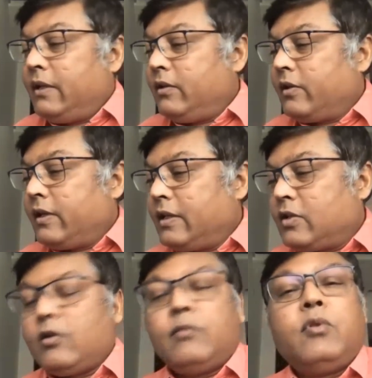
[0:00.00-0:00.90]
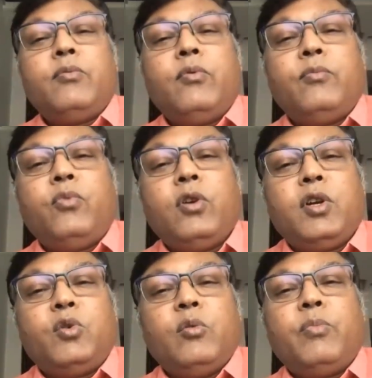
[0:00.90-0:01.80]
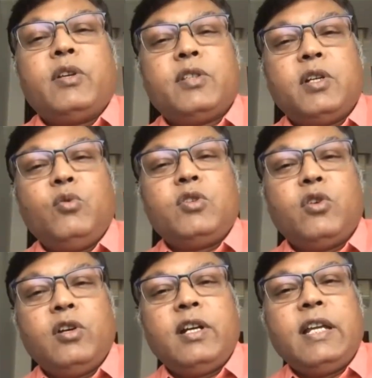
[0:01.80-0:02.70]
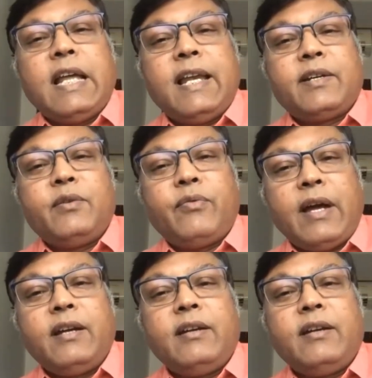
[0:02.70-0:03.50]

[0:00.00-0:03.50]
rest of the 42% which already electrified